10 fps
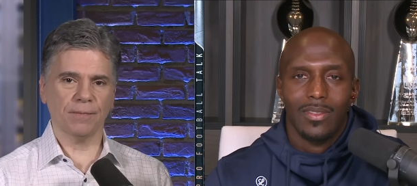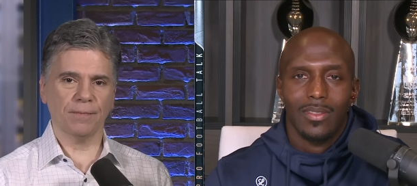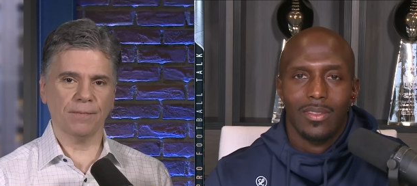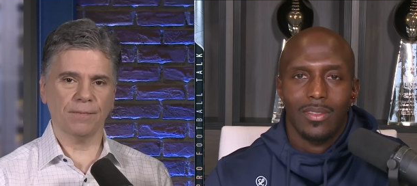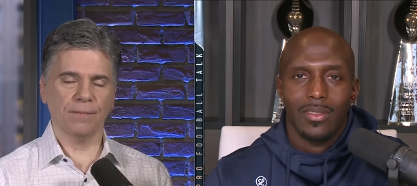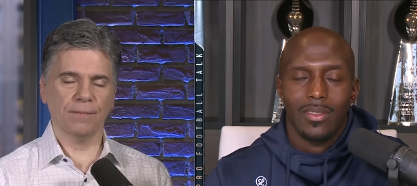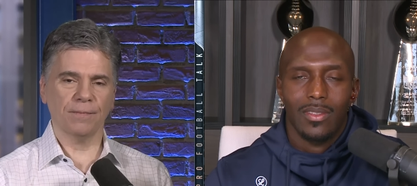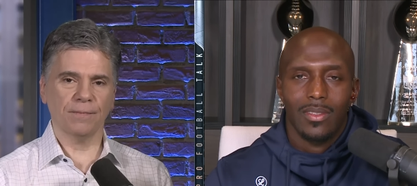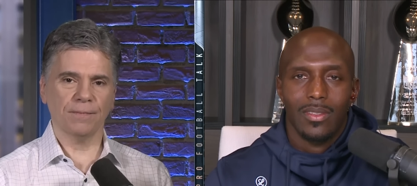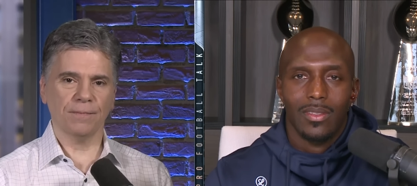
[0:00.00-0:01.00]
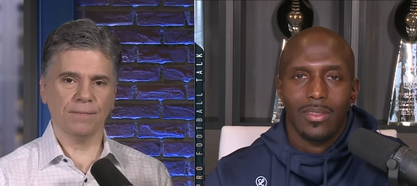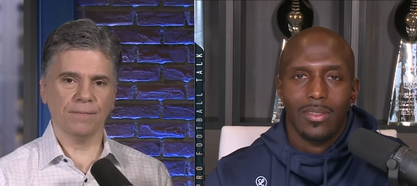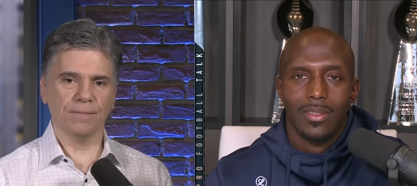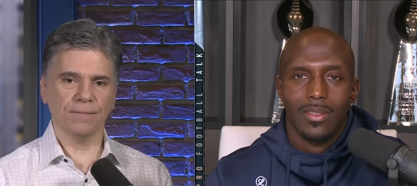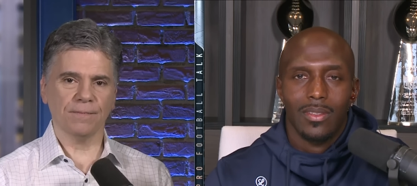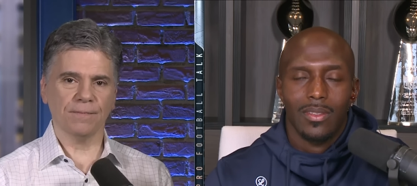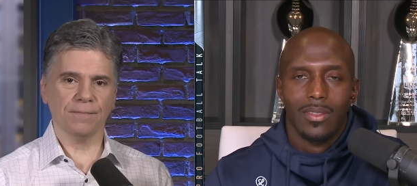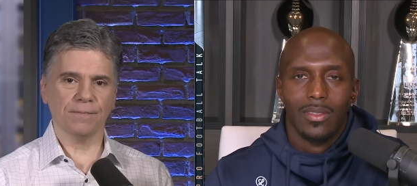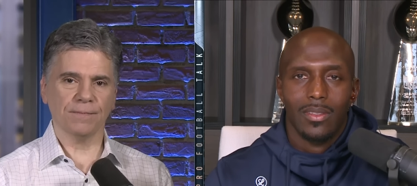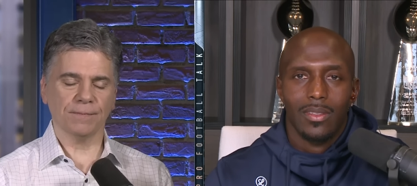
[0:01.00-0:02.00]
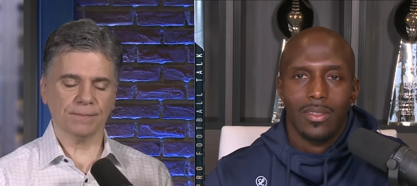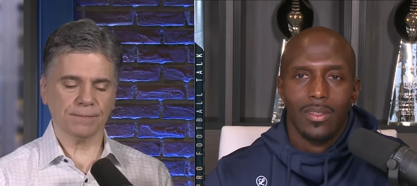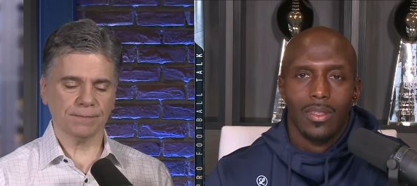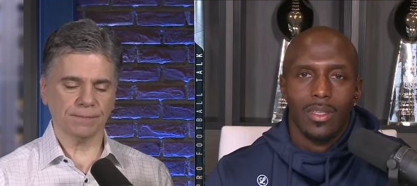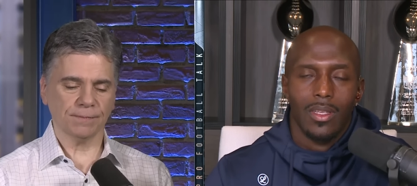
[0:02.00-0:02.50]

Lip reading: Nobody speaks.